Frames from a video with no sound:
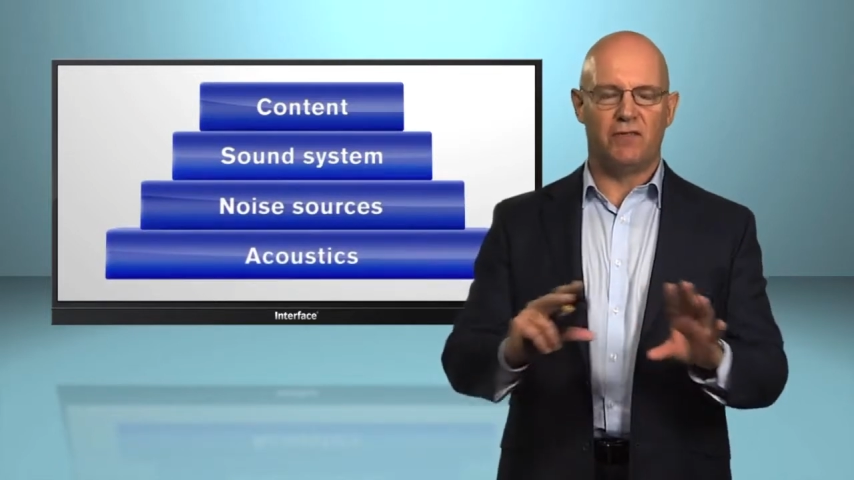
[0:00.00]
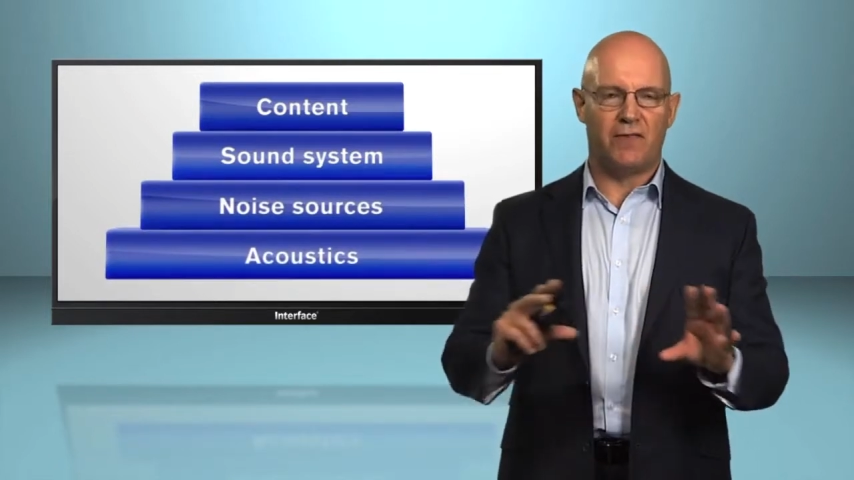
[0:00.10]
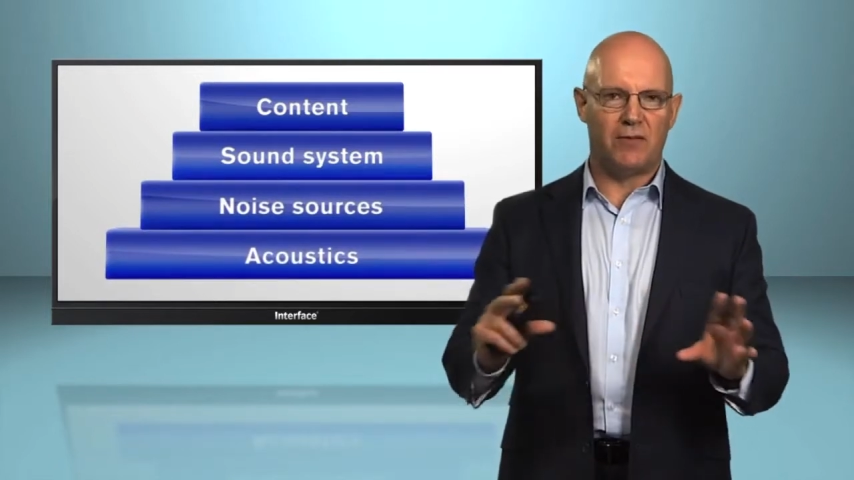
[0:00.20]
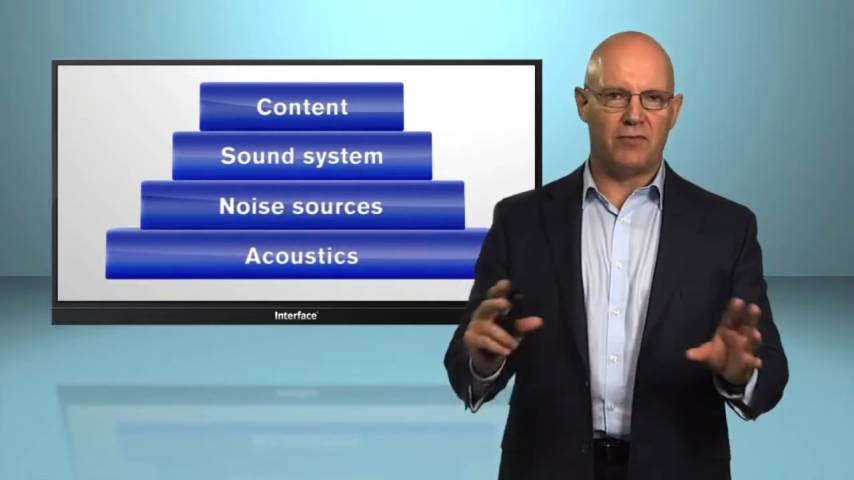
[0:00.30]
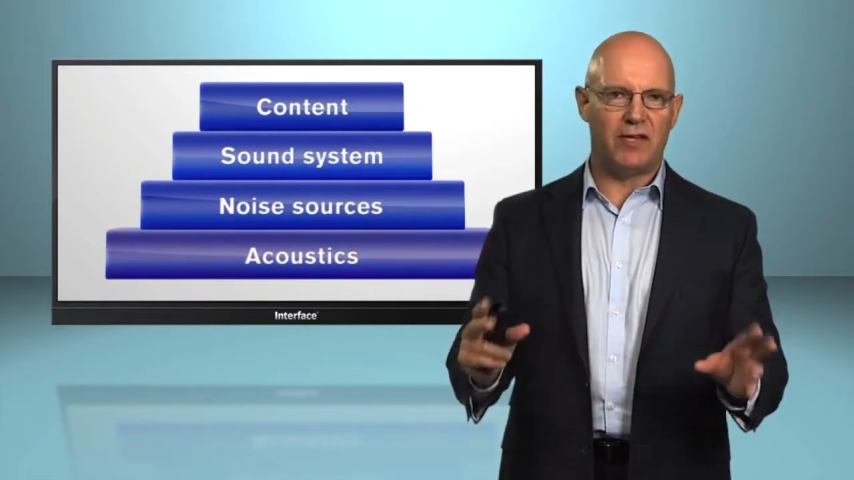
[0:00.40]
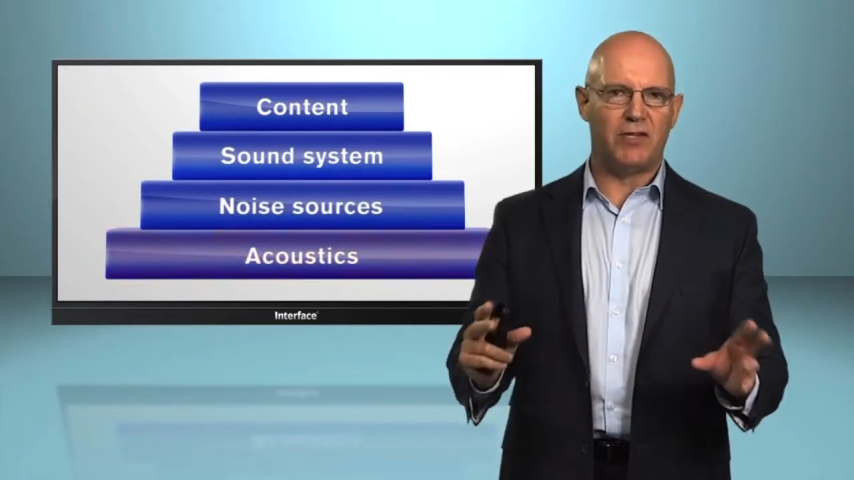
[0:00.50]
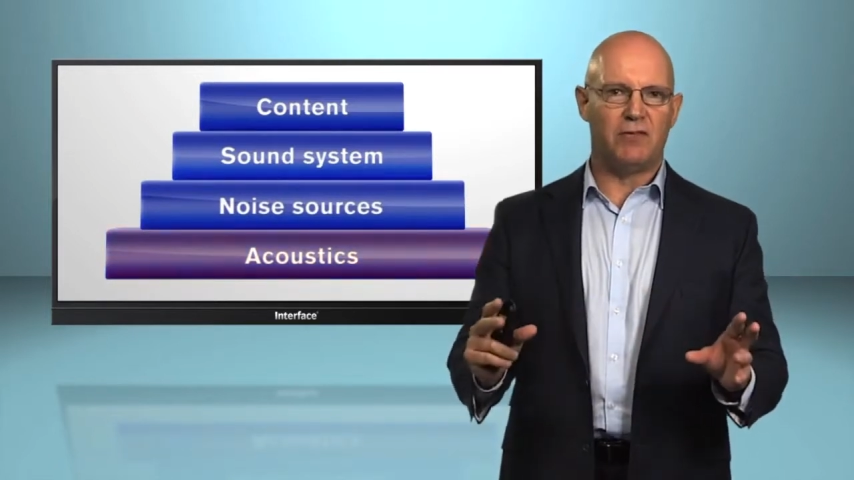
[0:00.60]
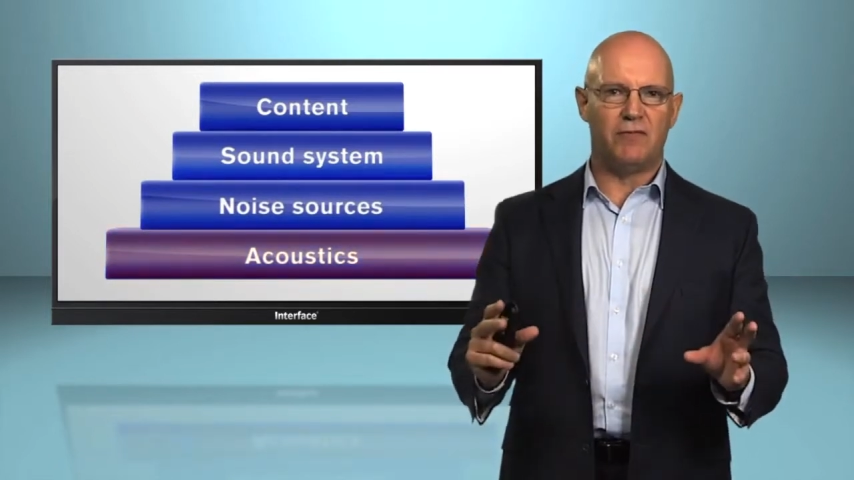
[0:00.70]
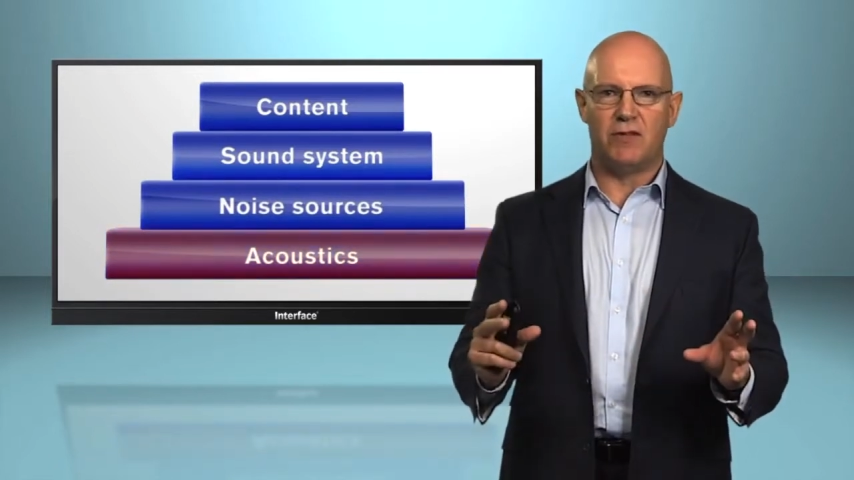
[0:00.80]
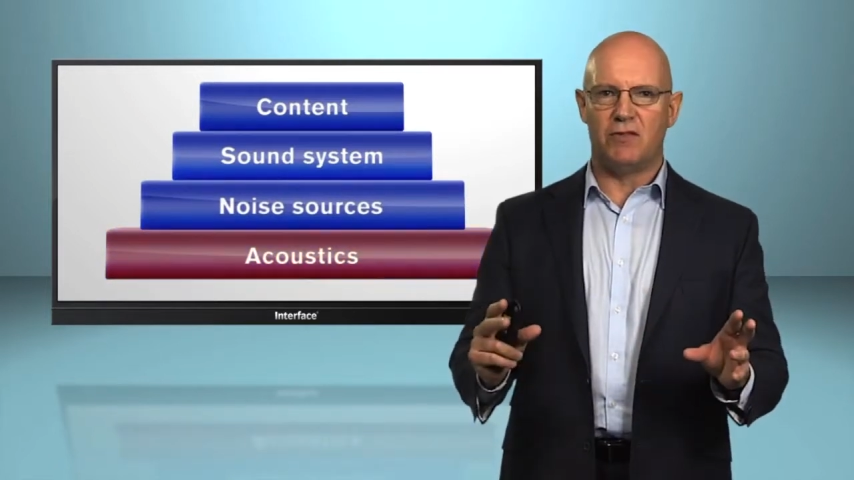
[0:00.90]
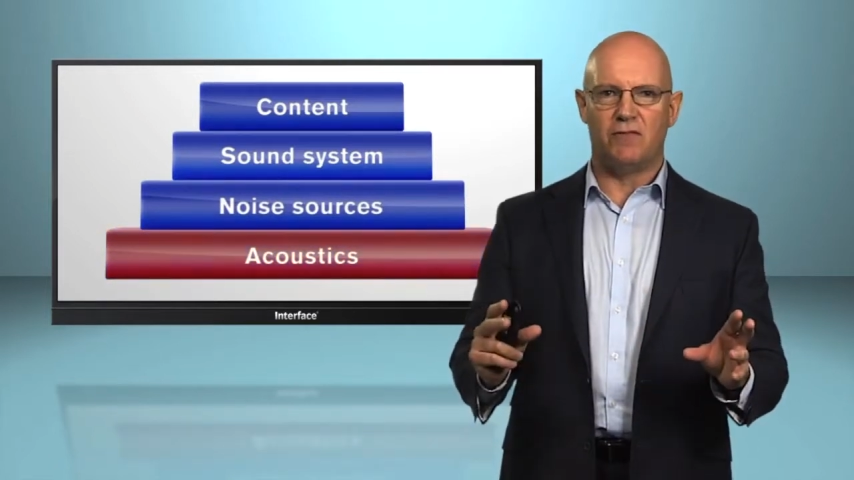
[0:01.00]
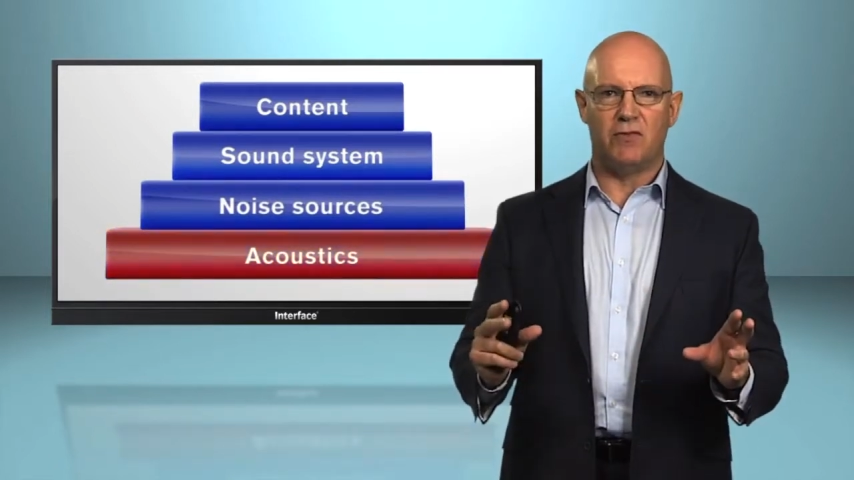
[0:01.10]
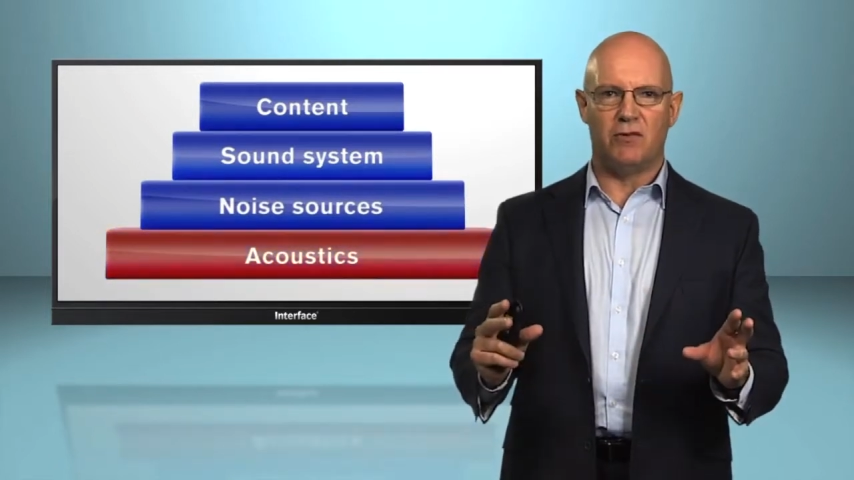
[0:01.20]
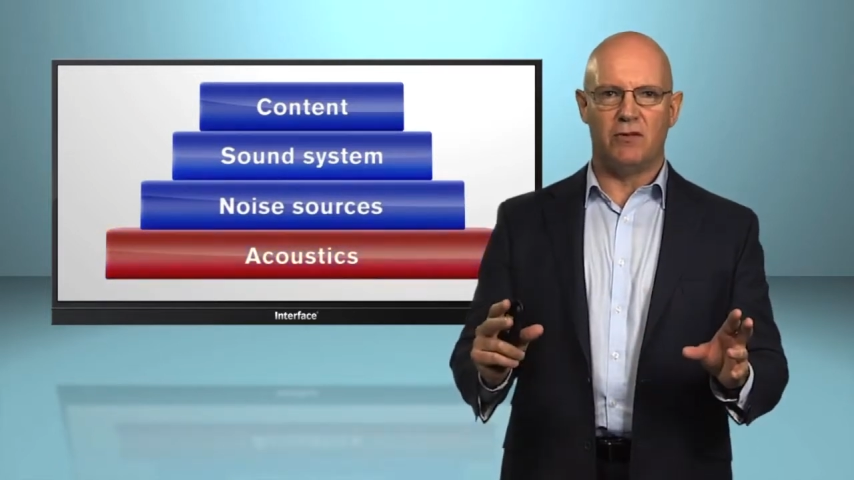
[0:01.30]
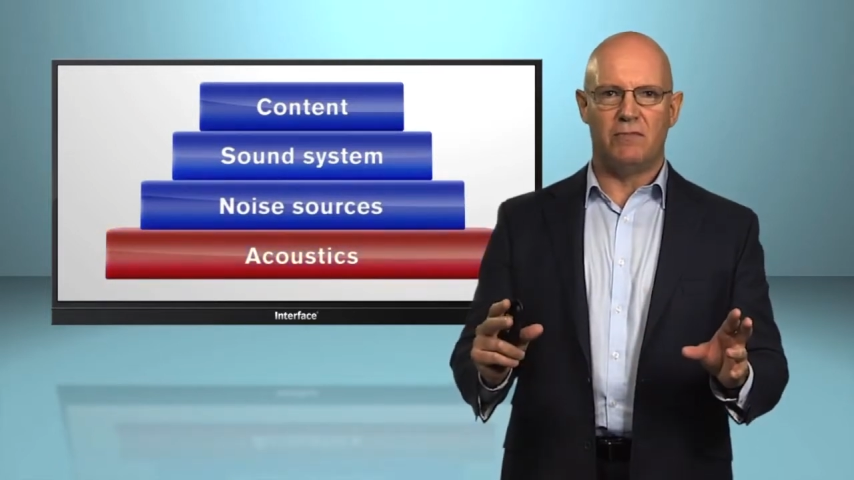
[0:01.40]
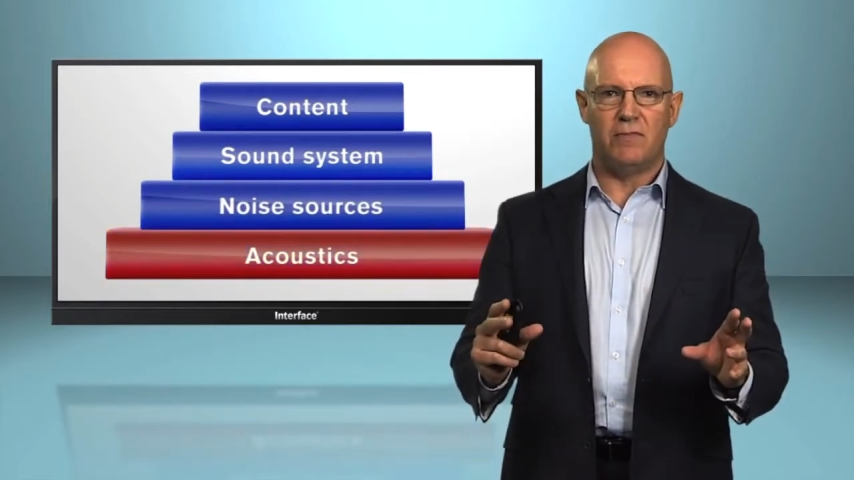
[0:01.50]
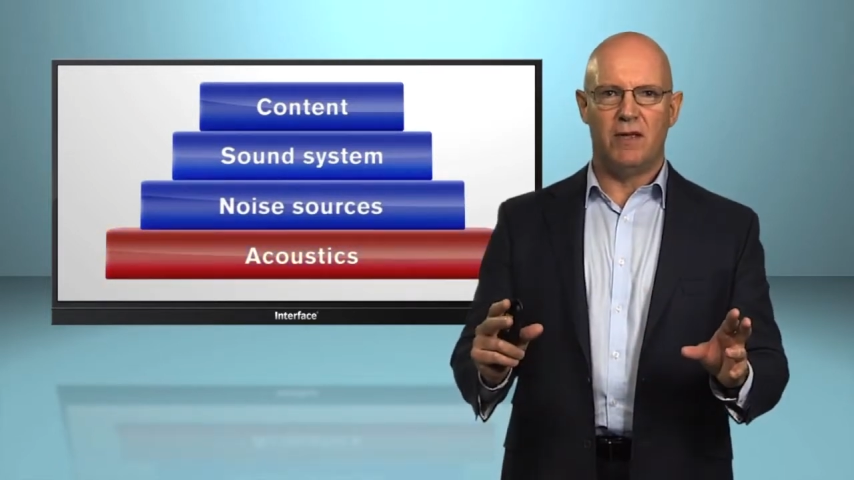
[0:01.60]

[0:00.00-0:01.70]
foundation of those 4.